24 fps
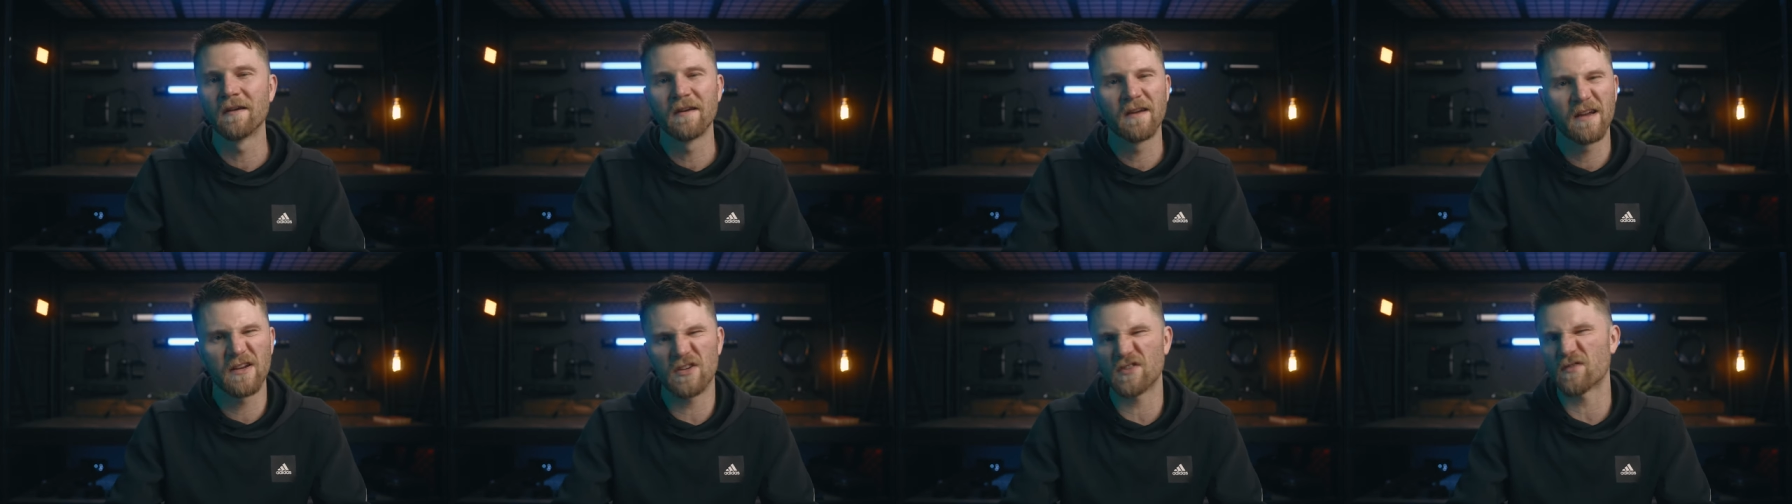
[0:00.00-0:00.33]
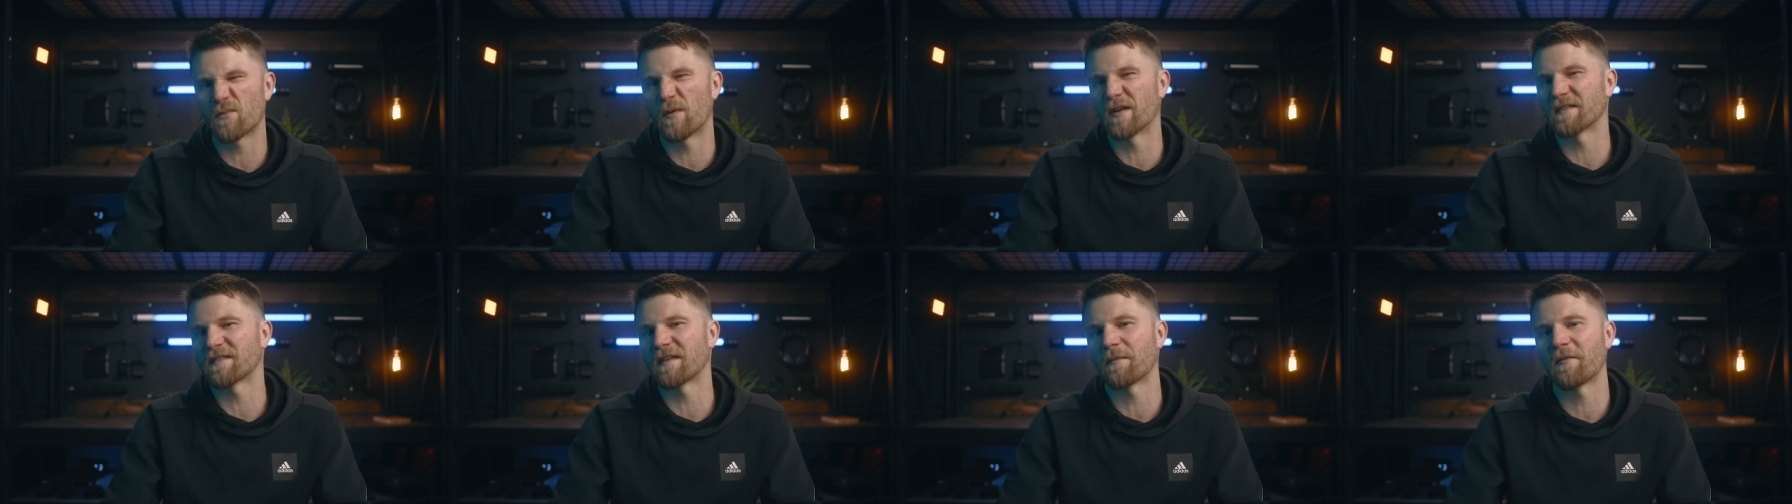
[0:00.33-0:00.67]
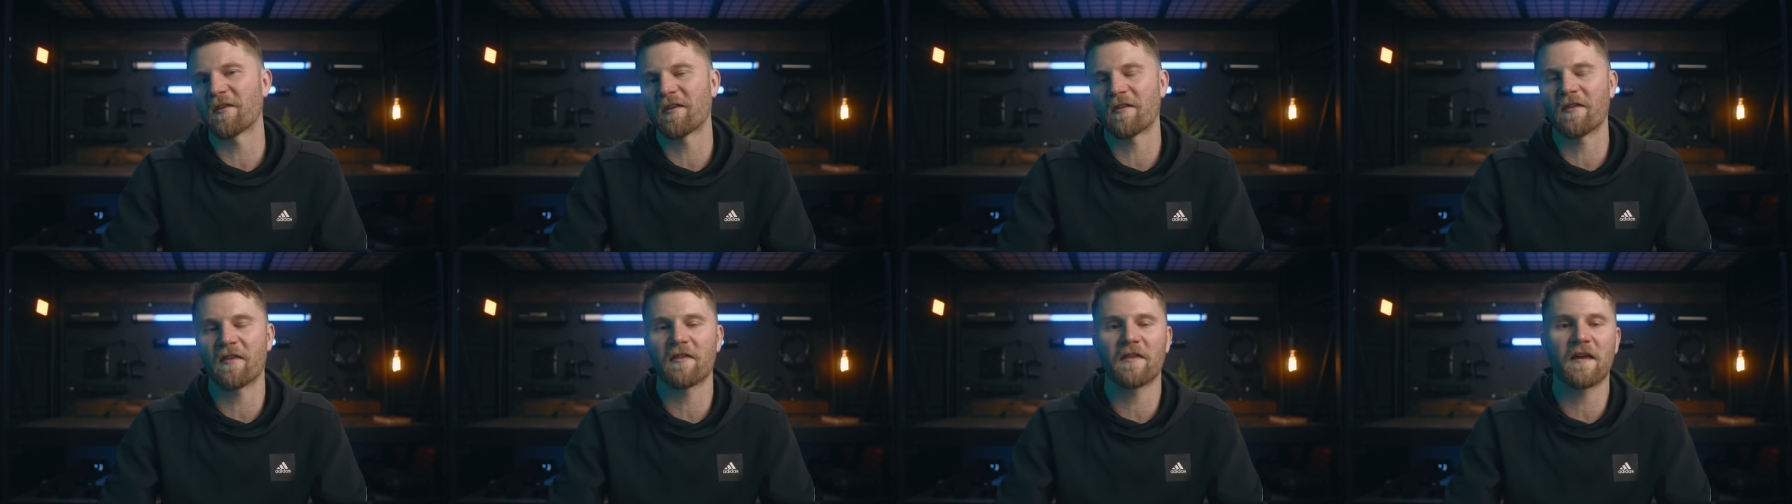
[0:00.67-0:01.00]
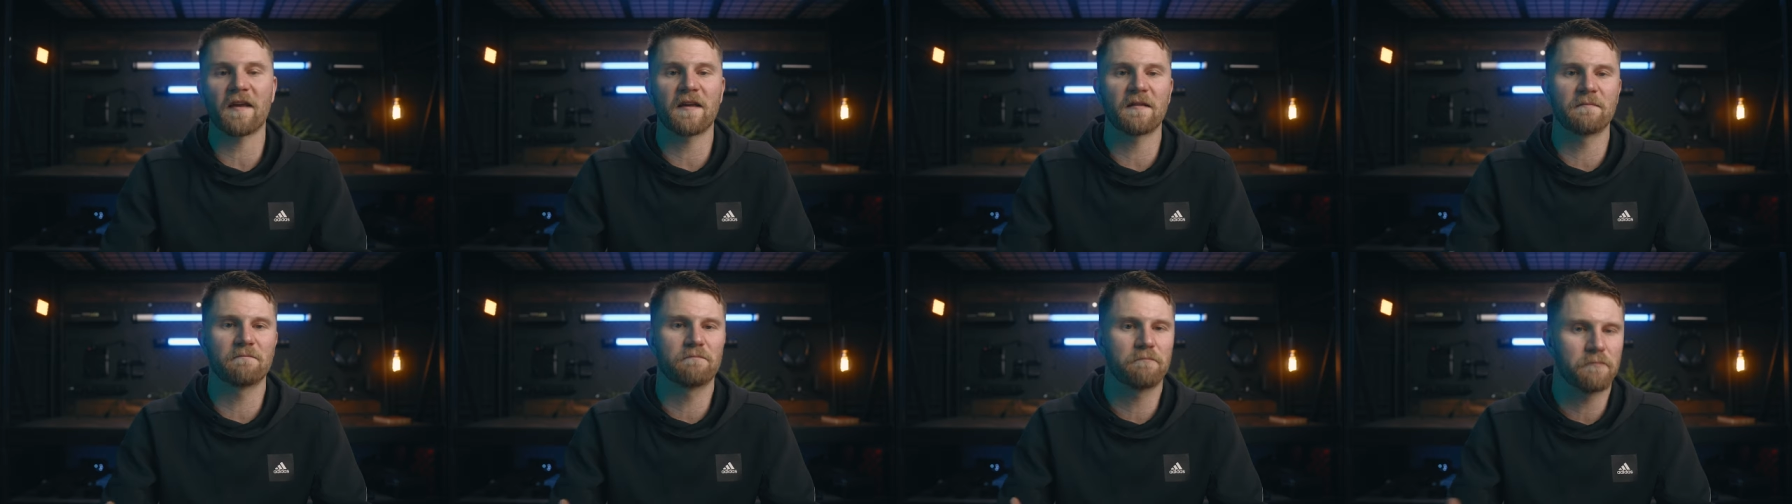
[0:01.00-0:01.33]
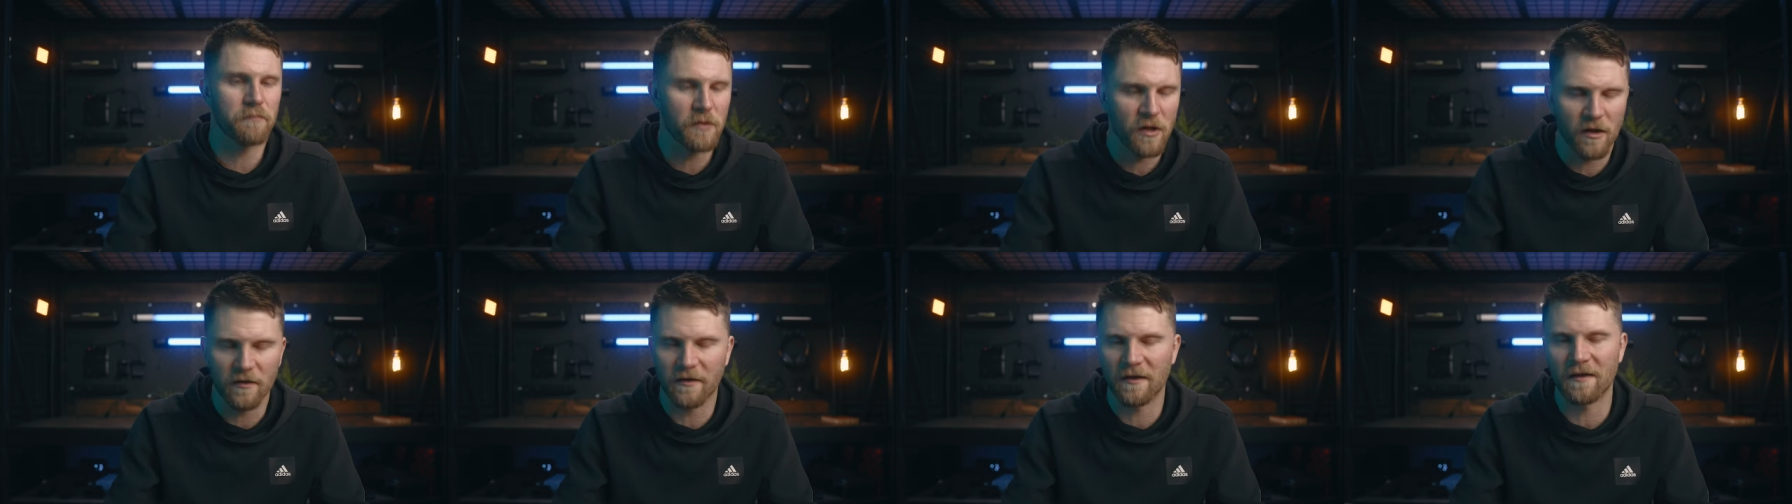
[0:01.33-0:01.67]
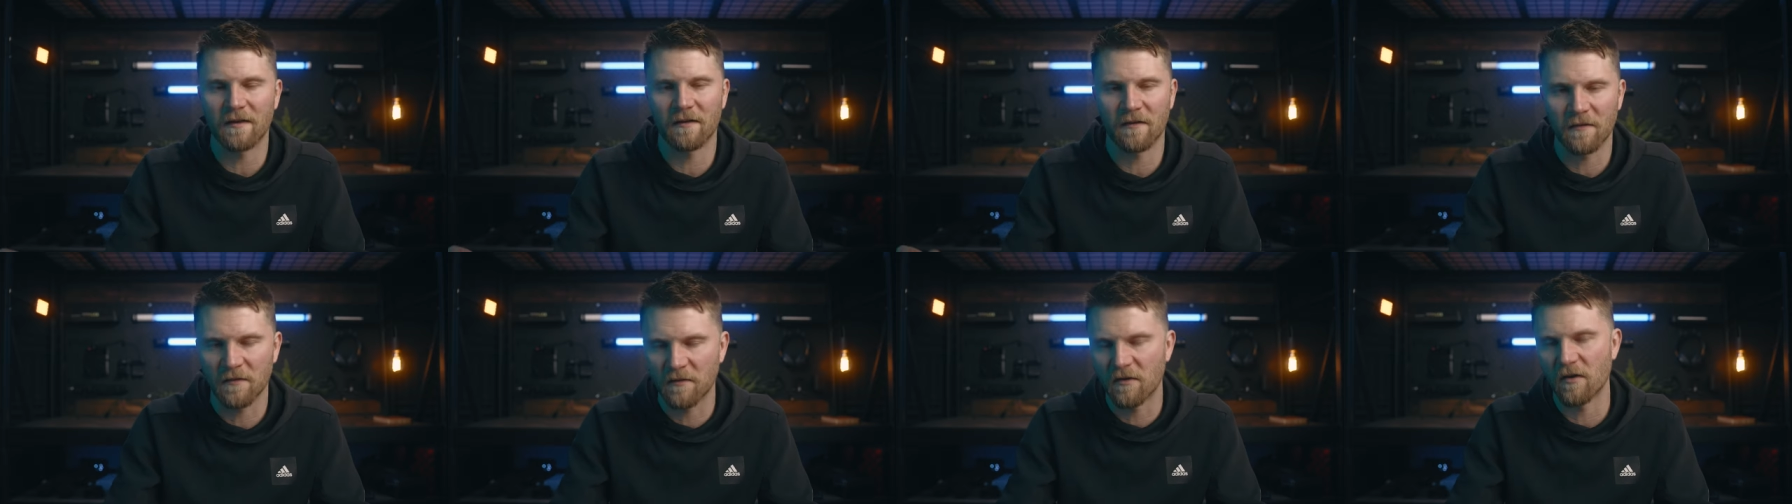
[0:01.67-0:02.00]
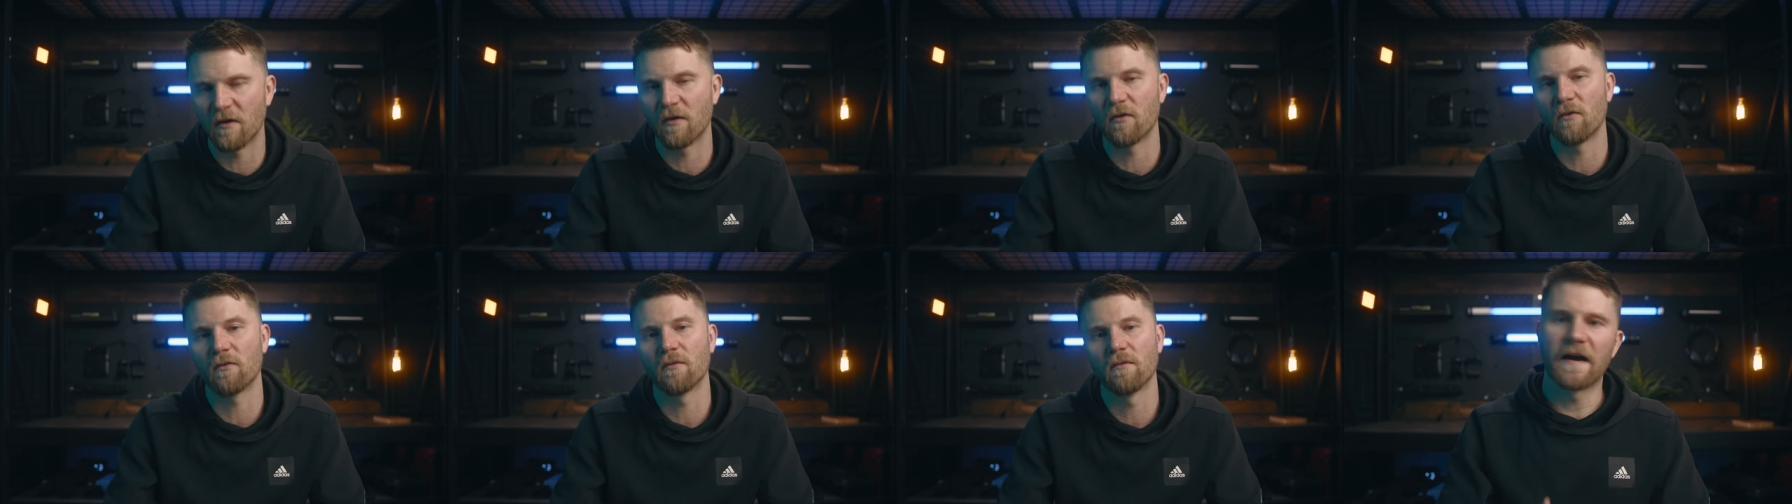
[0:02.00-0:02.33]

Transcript: and just want something that they can plug in and go.